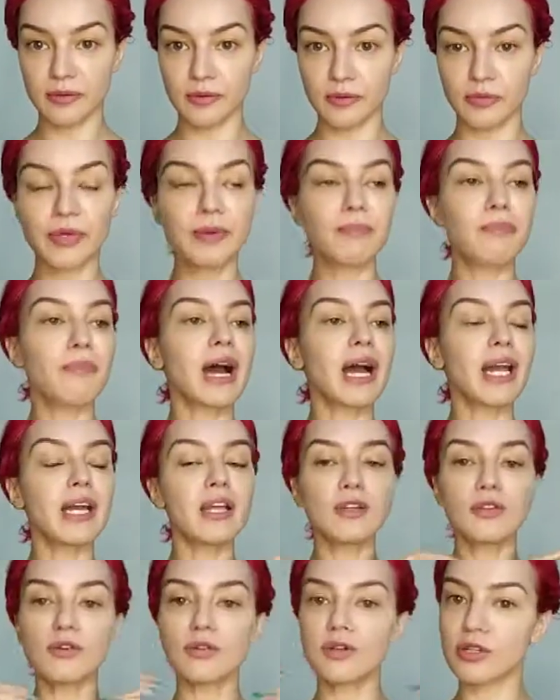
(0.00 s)
We
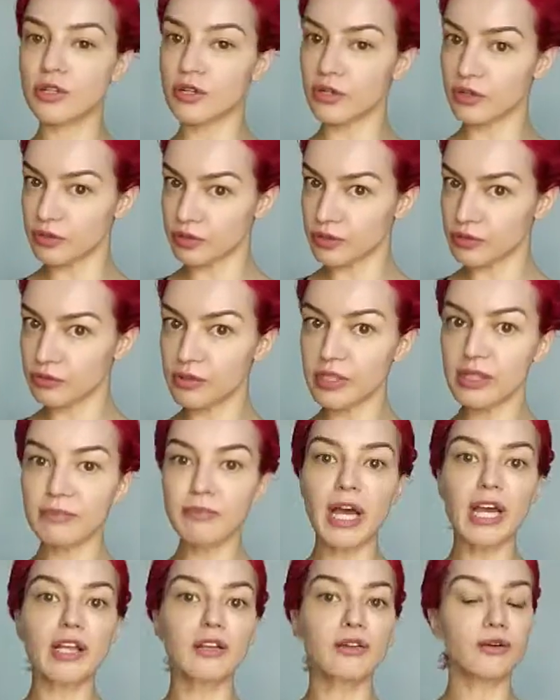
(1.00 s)
might look good, we
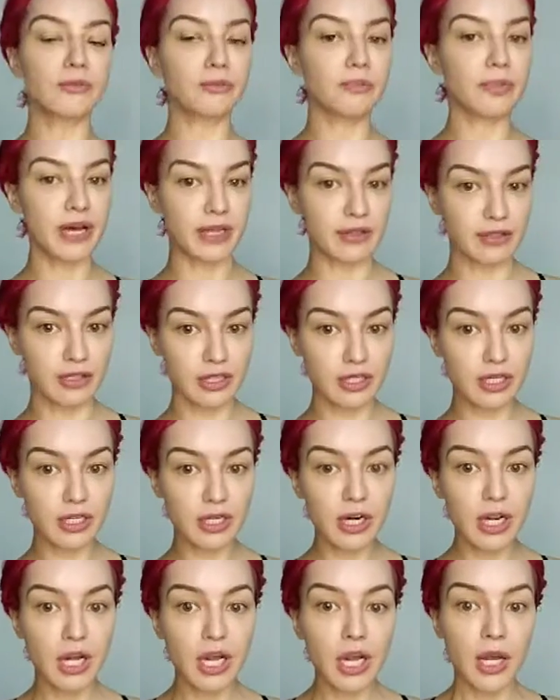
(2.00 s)
might look
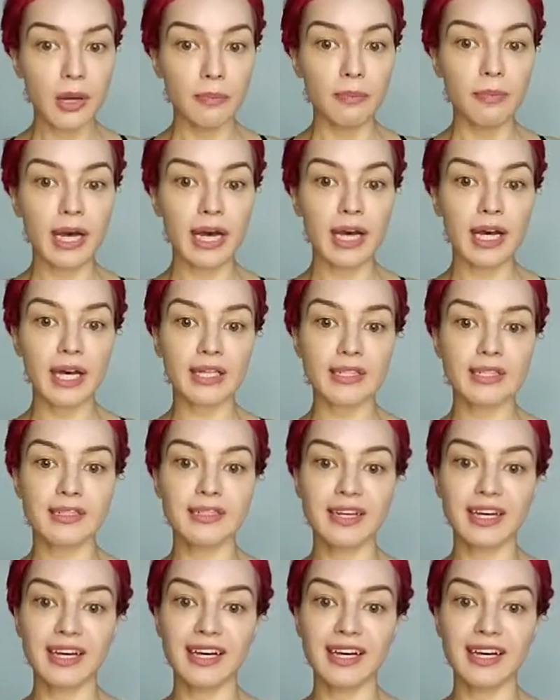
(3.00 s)
better, but